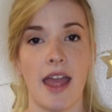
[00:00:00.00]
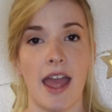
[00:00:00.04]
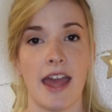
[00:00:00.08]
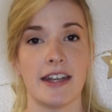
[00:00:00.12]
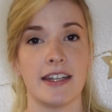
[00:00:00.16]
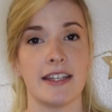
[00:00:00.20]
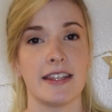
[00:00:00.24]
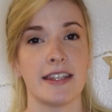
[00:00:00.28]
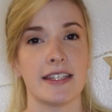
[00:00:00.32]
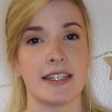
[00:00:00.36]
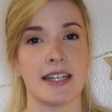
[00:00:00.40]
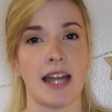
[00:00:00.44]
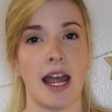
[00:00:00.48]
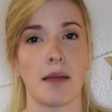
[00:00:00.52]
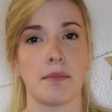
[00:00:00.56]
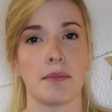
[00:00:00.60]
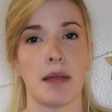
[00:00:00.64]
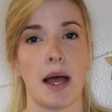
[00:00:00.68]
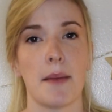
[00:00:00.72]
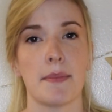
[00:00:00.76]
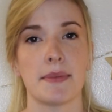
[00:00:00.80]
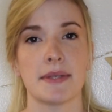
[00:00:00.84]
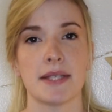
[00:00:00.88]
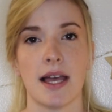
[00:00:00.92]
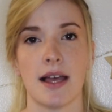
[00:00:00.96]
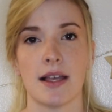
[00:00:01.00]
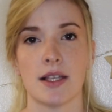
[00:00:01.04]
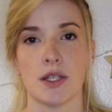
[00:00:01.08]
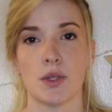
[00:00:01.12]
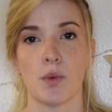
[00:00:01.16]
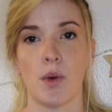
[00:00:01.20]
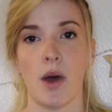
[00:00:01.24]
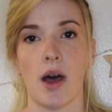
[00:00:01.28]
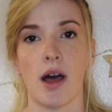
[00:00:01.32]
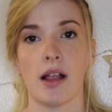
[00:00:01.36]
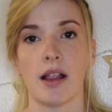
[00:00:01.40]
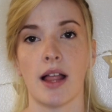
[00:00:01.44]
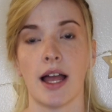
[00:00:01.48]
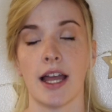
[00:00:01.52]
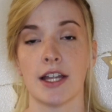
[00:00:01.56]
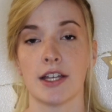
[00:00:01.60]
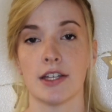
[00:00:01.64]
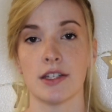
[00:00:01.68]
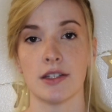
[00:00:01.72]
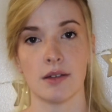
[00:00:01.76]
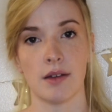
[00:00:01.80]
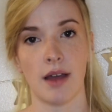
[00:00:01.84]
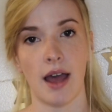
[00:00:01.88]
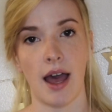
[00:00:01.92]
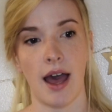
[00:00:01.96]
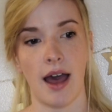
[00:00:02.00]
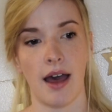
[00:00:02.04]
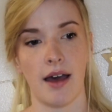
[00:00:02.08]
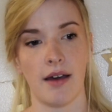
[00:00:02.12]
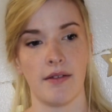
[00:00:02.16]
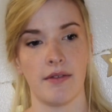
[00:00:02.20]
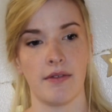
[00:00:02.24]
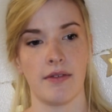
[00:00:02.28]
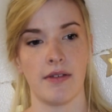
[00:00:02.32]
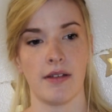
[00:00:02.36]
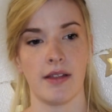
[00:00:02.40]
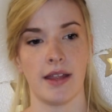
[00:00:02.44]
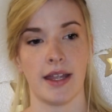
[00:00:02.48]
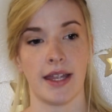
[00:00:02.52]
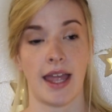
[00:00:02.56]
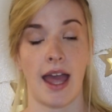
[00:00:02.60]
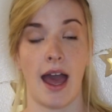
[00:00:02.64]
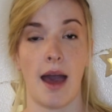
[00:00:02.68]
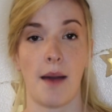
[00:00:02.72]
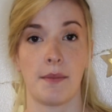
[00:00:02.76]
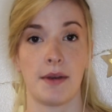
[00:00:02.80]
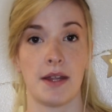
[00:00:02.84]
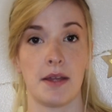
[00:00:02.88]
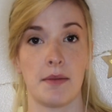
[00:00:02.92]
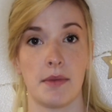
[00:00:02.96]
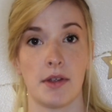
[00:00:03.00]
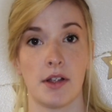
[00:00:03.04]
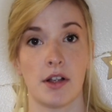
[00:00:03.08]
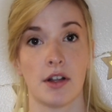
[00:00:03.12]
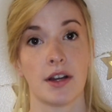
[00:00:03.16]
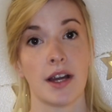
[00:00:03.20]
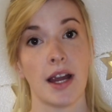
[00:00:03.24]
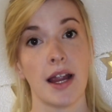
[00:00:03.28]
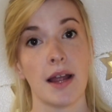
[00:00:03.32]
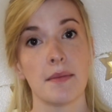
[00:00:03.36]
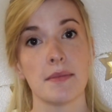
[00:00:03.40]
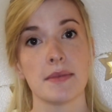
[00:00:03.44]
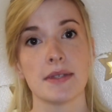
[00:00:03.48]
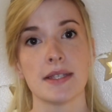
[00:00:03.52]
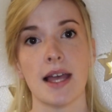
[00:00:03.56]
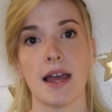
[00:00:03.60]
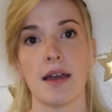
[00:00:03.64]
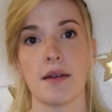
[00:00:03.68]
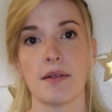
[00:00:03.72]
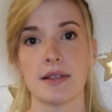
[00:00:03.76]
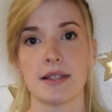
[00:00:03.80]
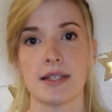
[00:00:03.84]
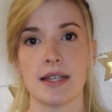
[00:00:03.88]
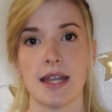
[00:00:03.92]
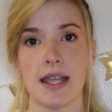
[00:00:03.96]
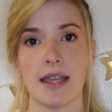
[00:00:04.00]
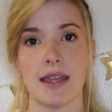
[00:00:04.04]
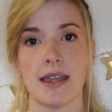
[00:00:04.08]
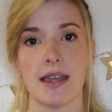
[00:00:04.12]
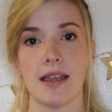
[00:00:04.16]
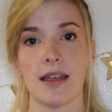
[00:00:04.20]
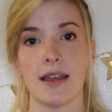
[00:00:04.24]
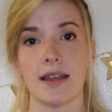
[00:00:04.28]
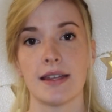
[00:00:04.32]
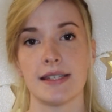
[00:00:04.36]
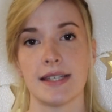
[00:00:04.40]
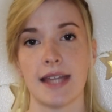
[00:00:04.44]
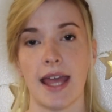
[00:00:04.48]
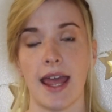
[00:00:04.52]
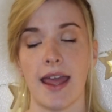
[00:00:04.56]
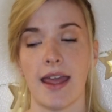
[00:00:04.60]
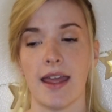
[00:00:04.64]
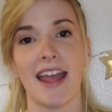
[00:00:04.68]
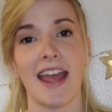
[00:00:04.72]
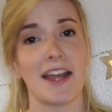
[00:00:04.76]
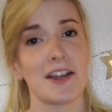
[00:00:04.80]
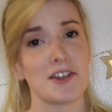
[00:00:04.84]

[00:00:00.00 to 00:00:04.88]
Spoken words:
And in the time lapse as well, I do have like how many milligrams I was taking a day.